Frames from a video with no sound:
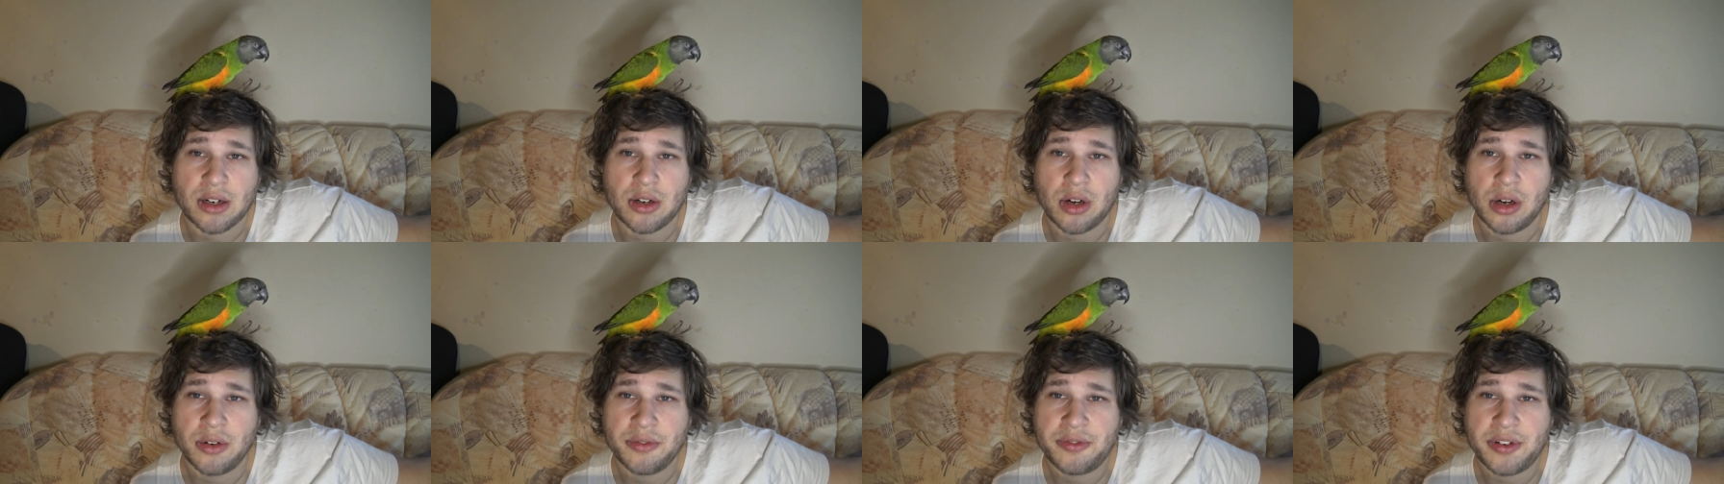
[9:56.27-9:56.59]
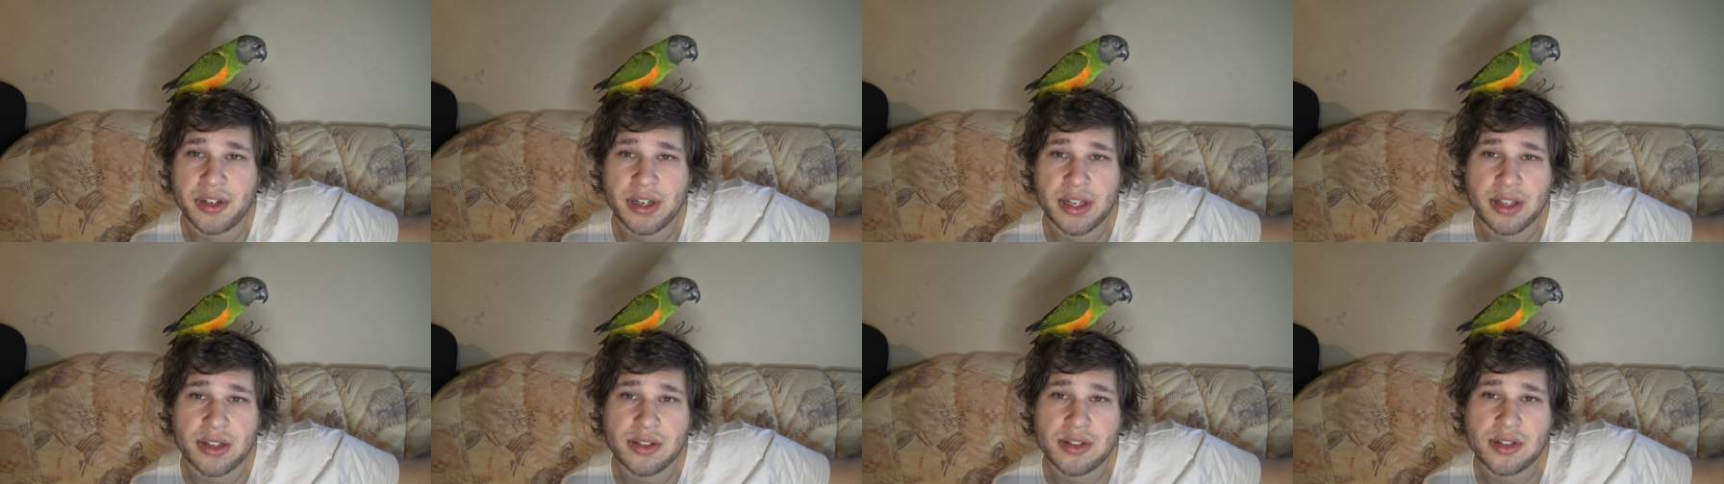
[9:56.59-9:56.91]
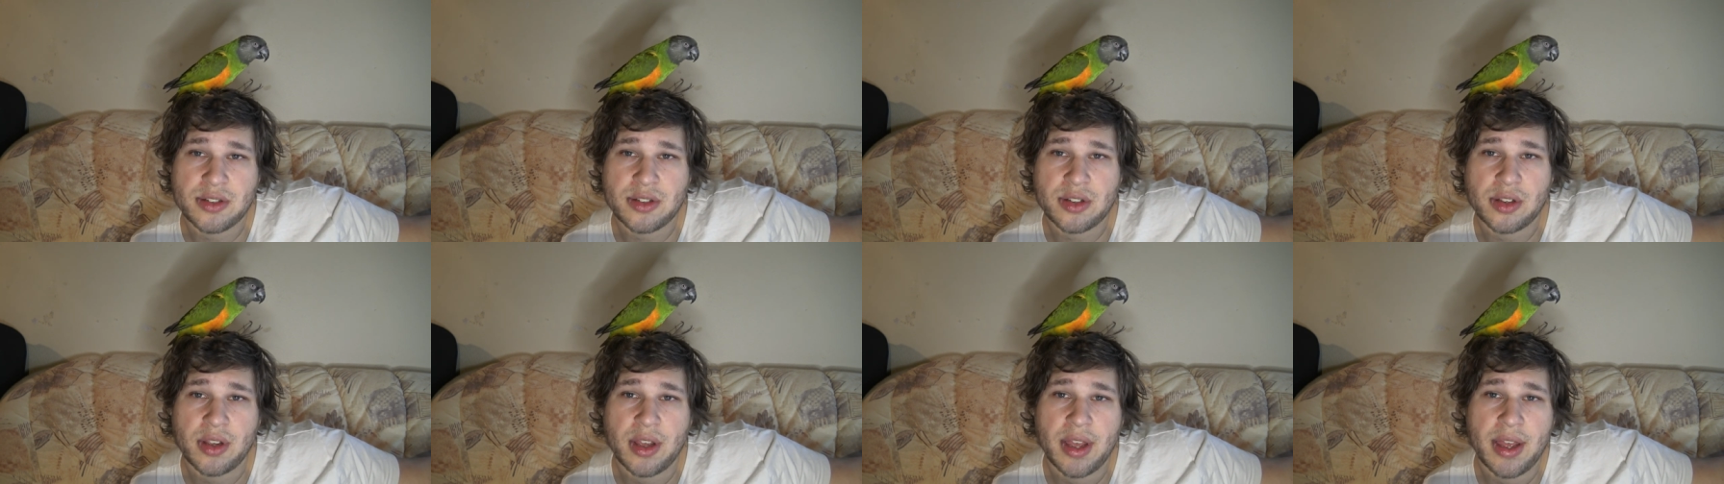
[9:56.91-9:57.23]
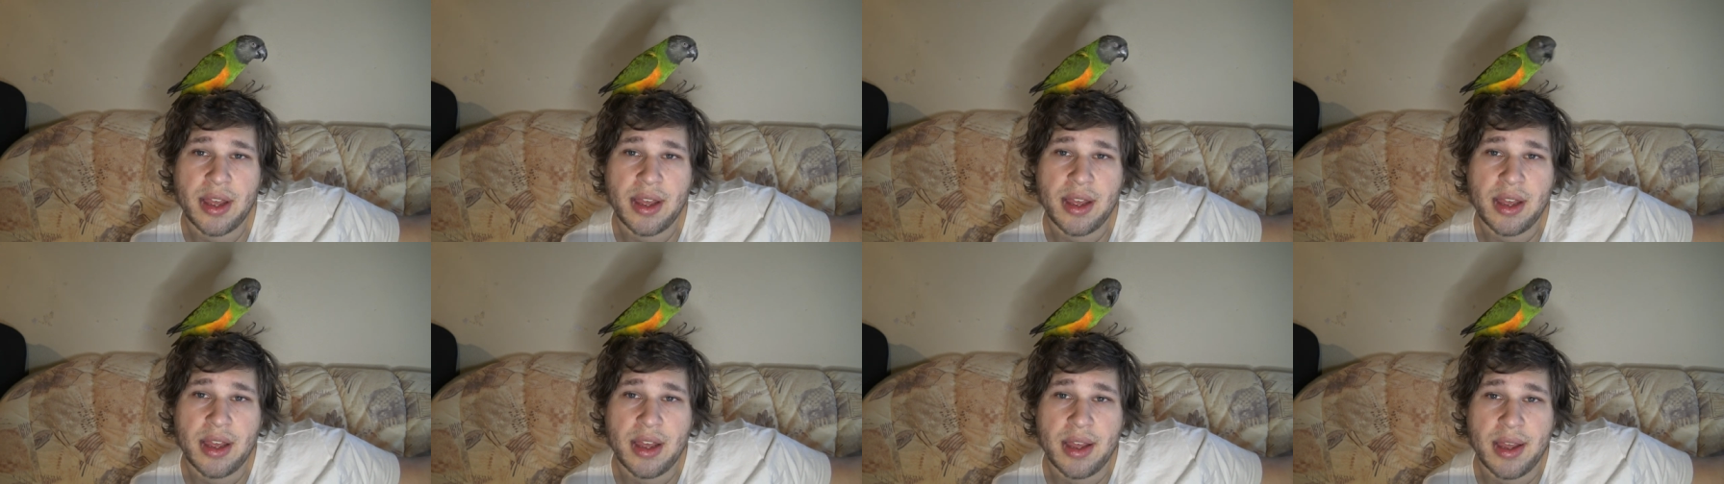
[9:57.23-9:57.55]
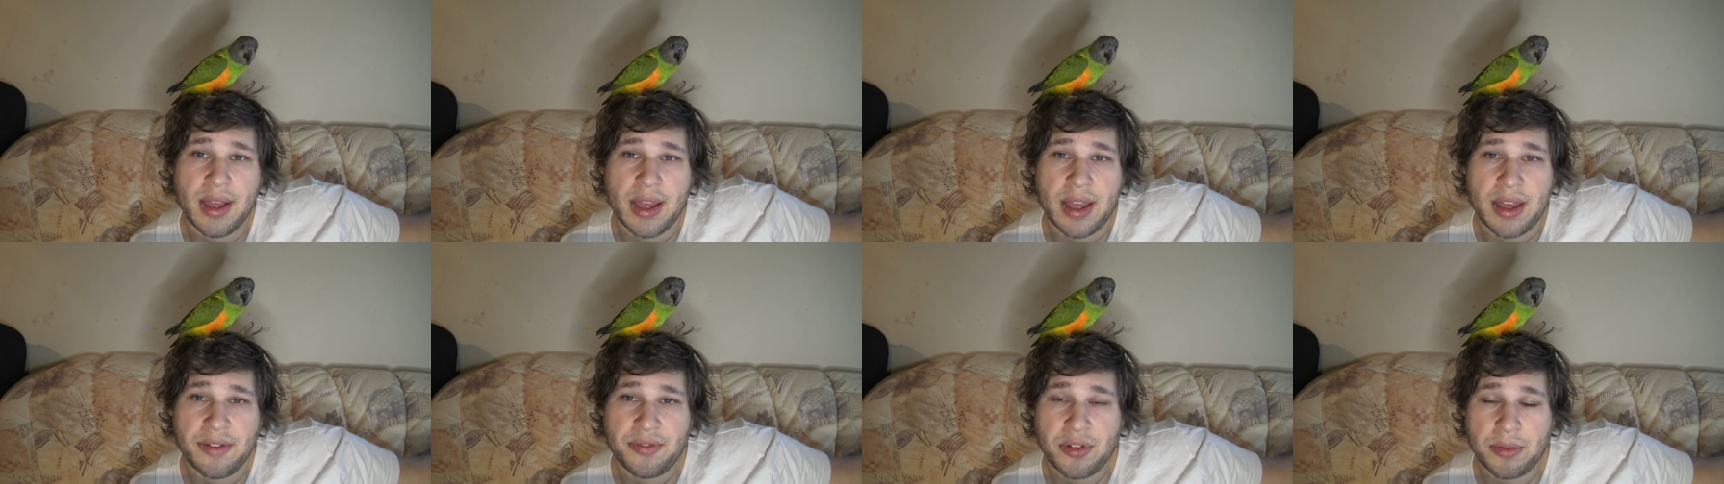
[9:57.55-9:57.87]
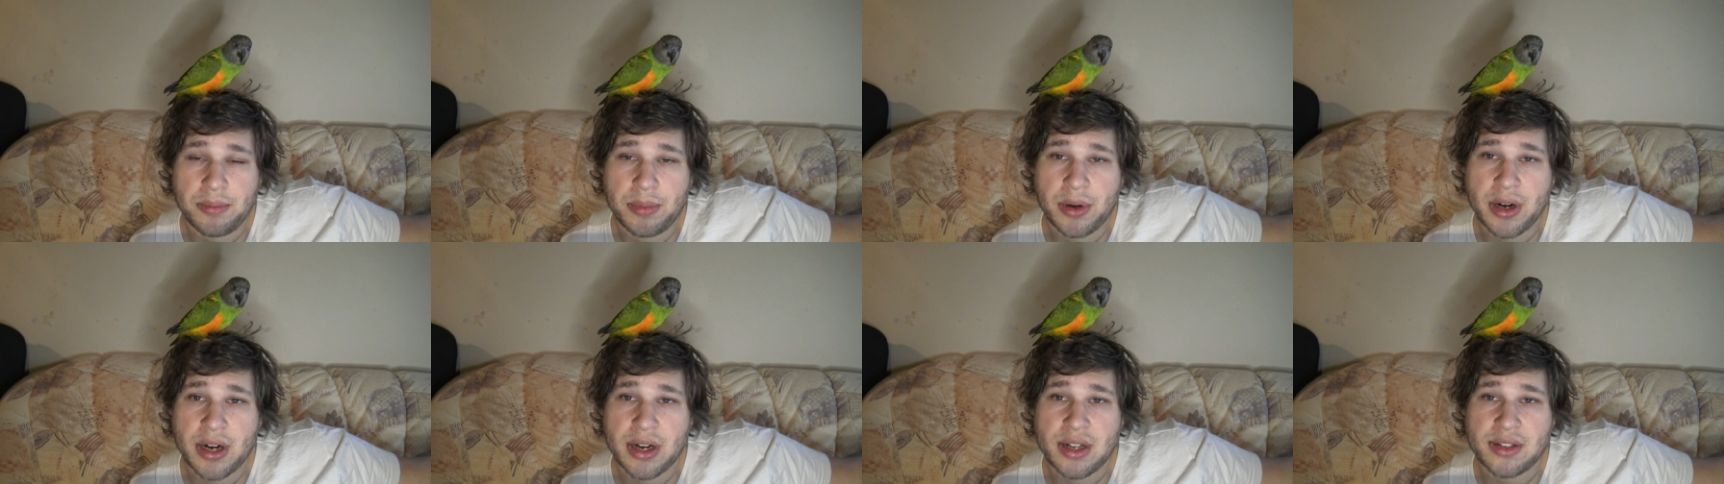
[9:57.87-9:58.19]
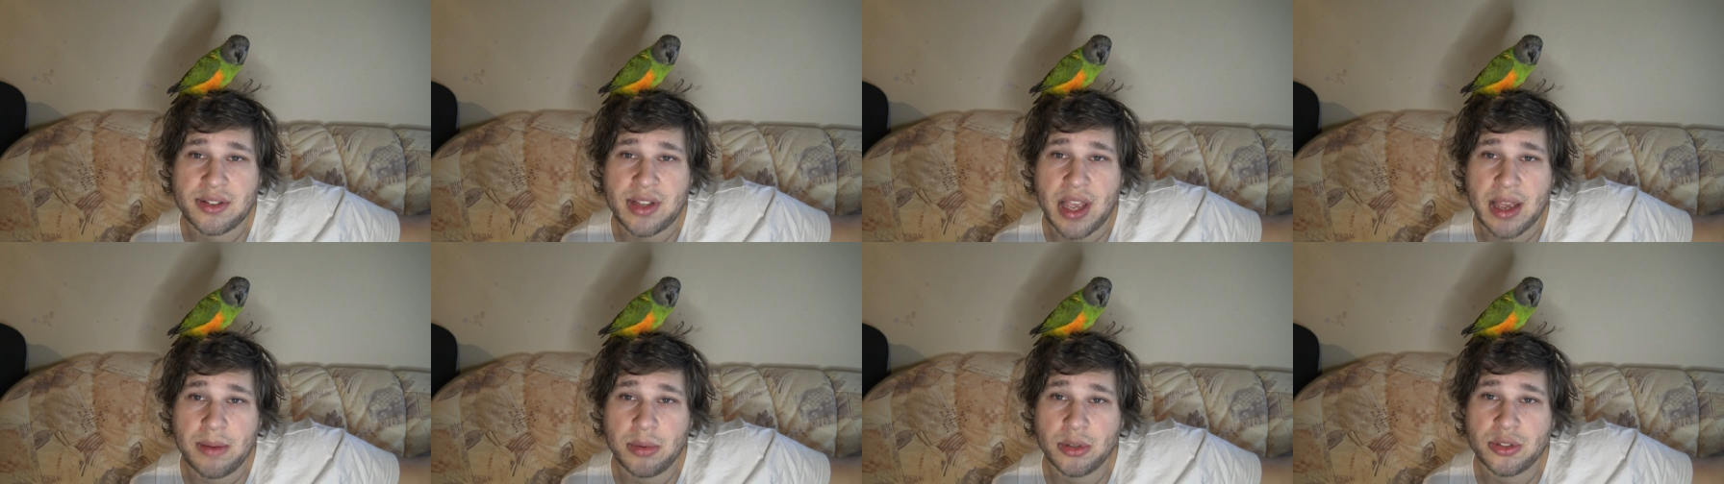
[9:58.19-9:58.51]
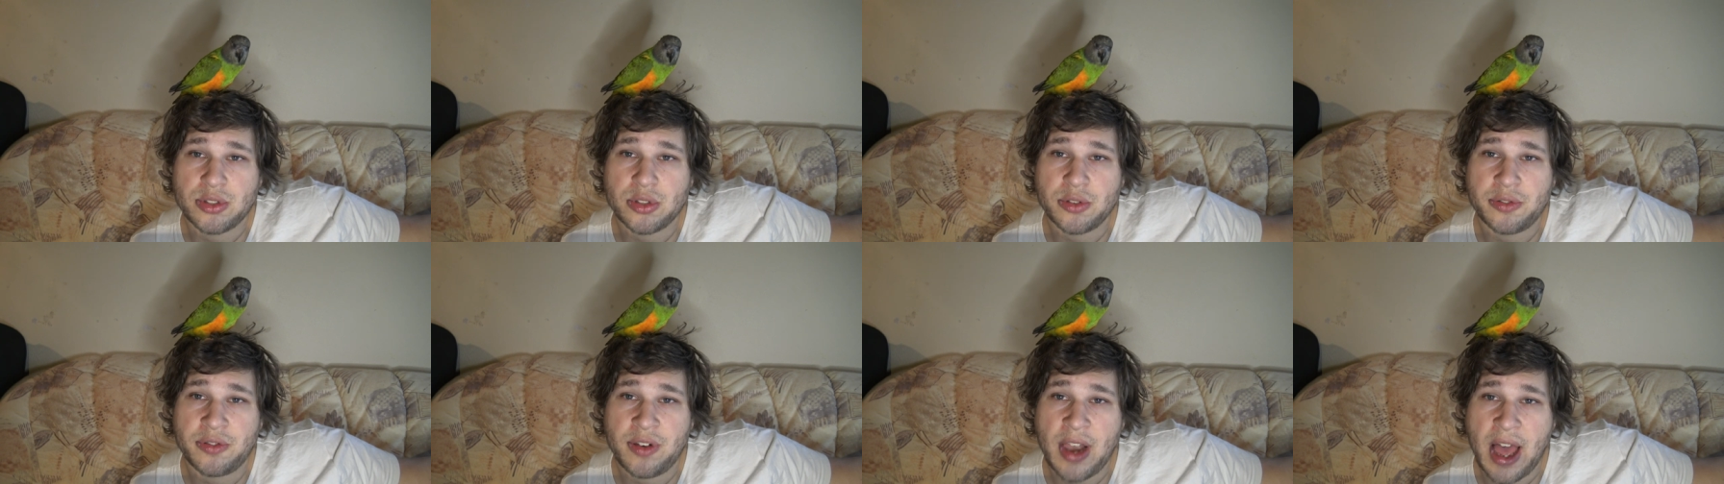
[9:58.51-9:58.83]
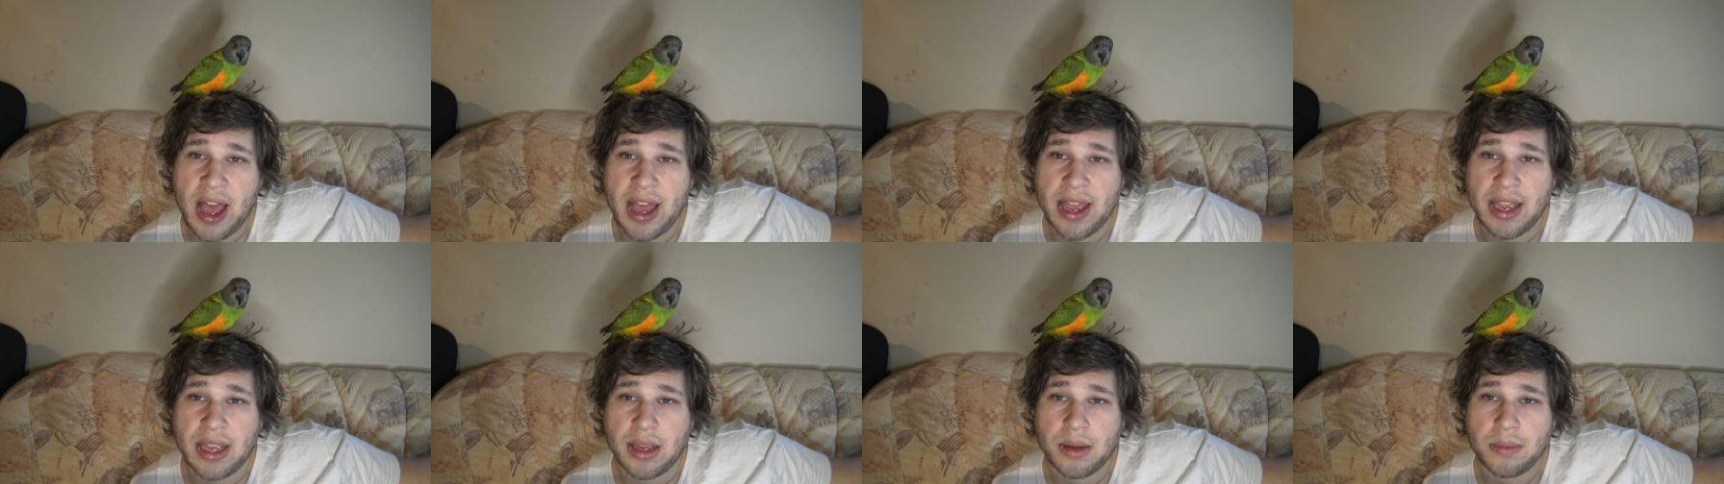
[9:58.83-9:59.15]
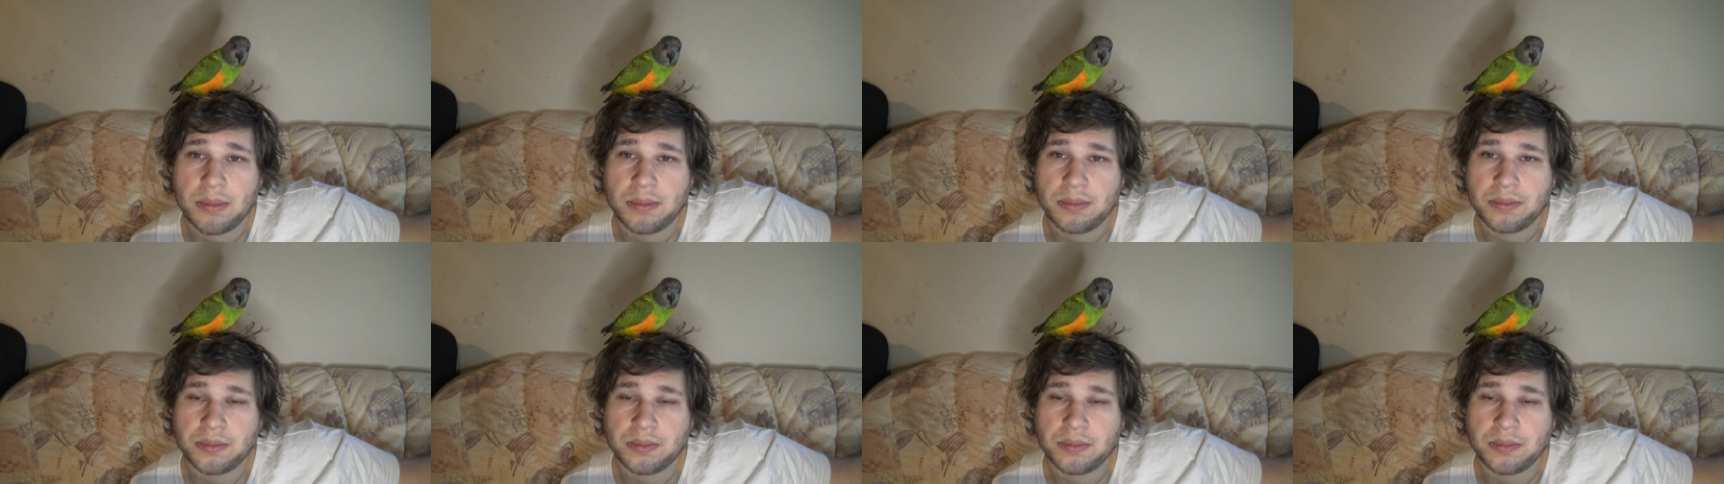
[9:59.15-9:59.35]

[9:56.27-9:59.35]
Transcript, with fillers: confidence if a bird is able to fly.